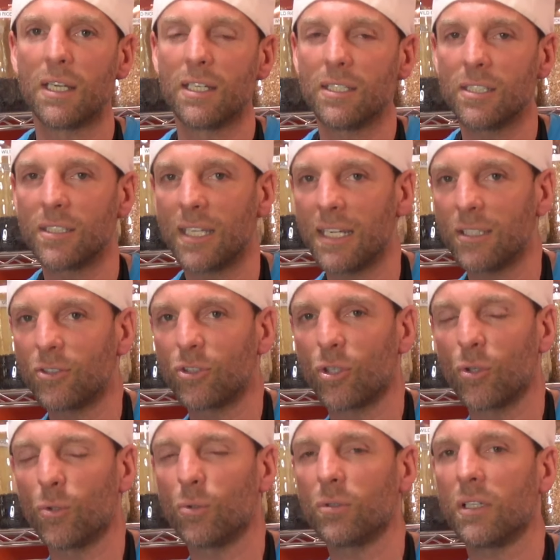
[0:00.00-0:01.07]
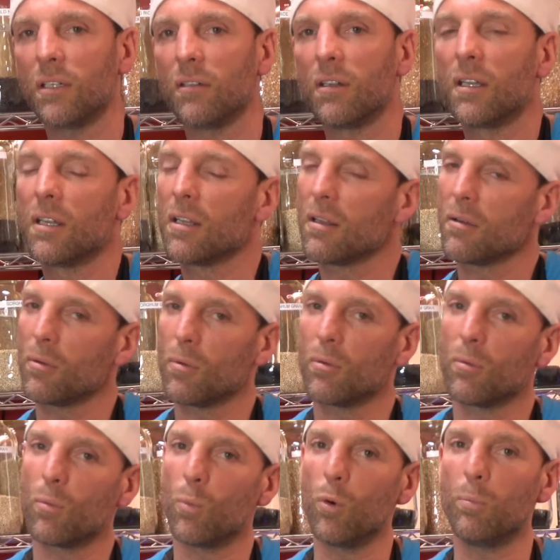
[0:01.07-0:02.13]
Stay tuned and
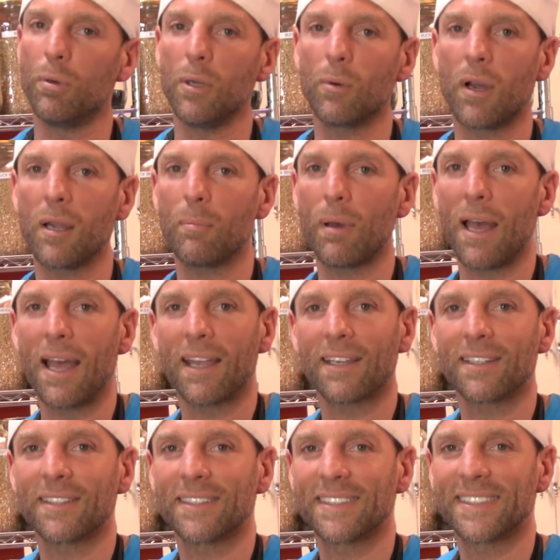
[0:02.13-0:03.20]
we'll be right back.